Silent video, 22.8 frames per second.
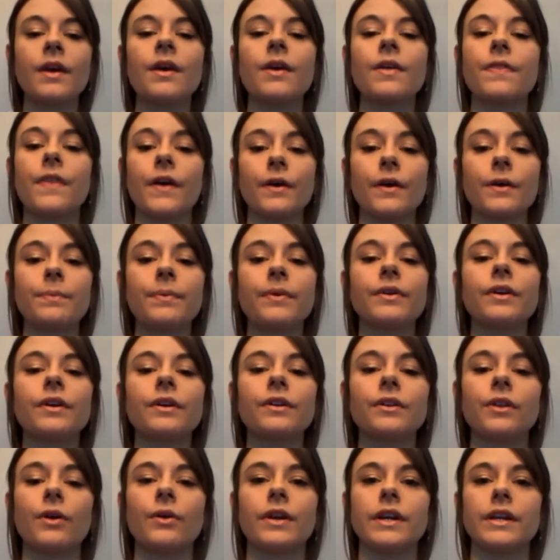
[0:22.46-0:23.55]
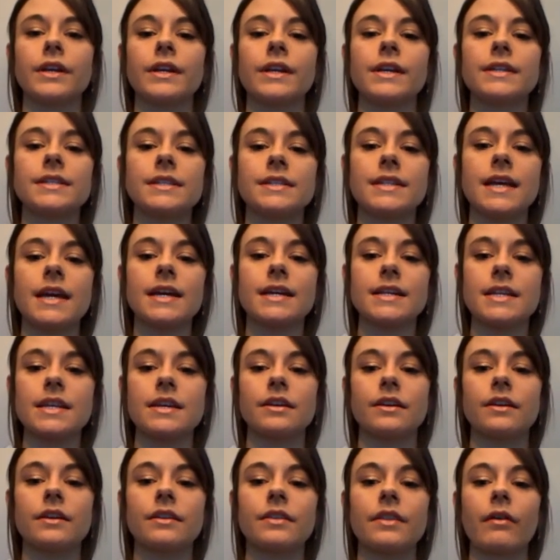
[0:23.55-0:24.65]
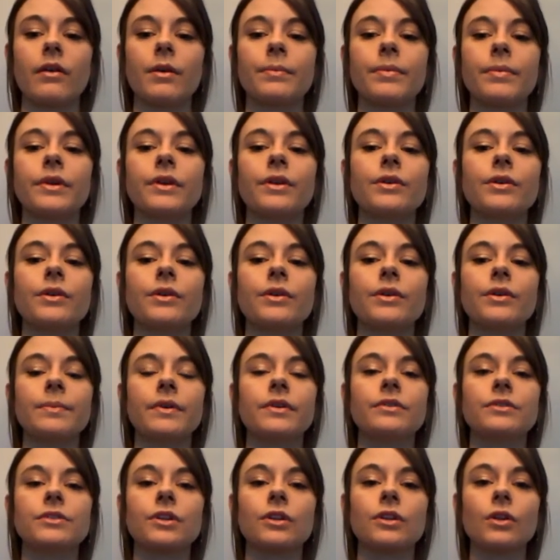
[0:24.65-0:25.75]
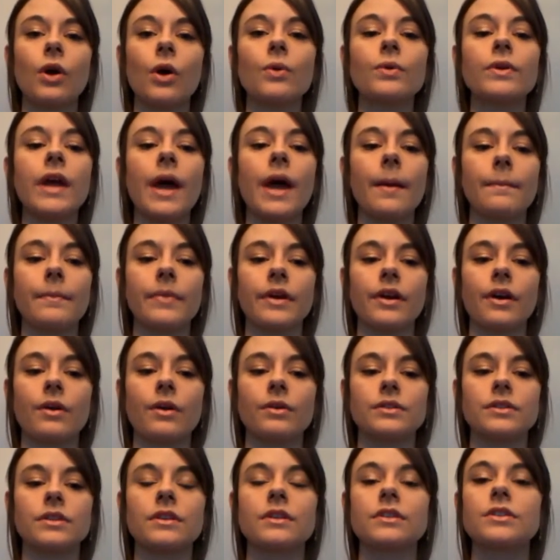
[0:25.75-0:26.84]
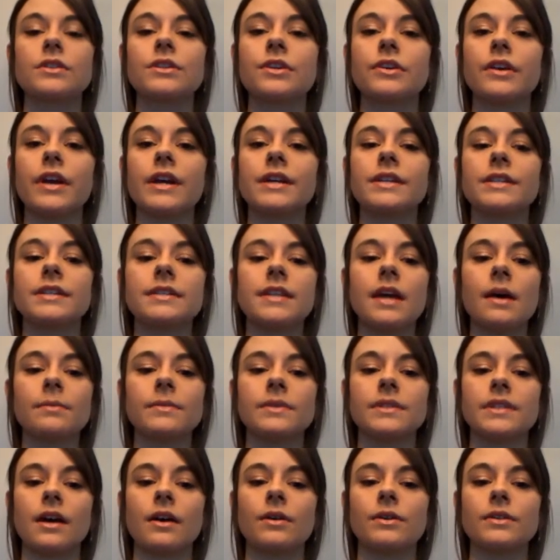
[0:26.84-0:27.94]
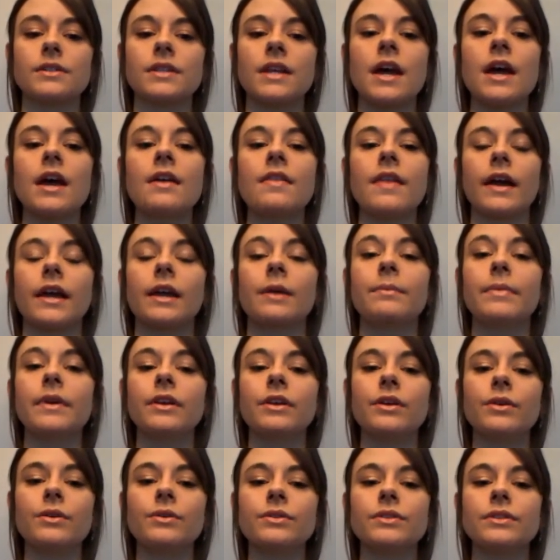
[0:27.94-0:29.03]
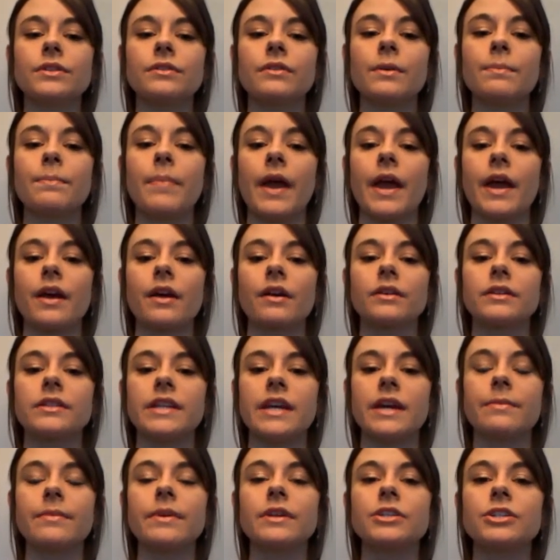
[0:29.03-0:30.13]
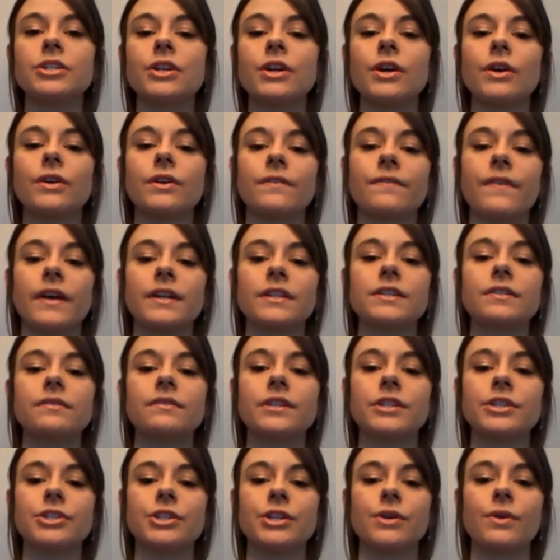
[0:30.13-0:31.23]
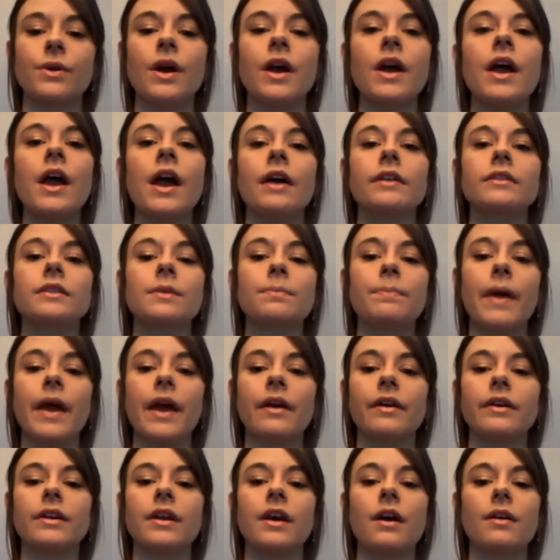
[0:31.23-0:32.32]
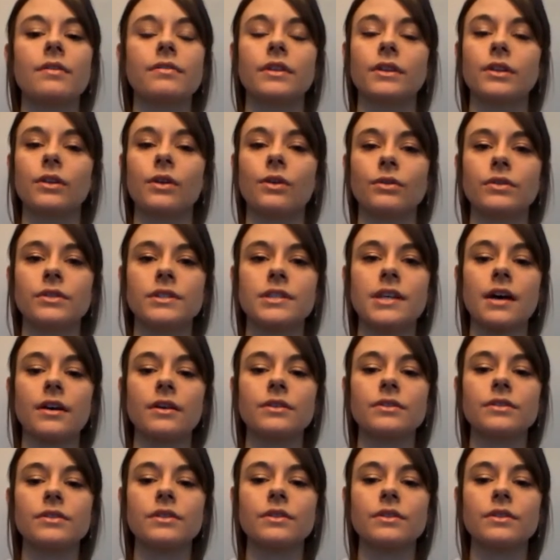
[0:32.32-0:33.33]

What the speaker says: Therapeutic cloning is a technique that would be used to produce cloned embryos to create stem cells that can be used to repair damaged or defective tissue in the parent of the cloned cells.